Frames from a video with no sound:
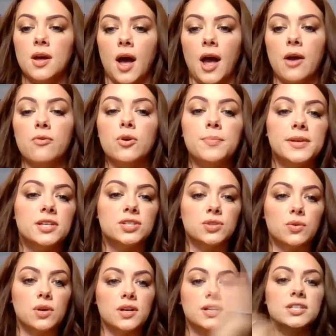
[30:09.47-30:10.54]
I will be
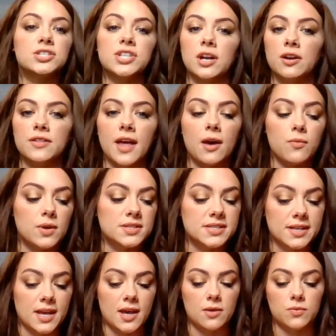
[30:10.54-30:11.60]
sure to share that once
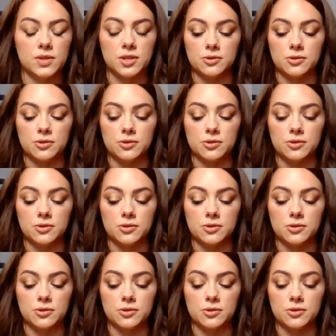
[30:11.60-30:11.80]
again with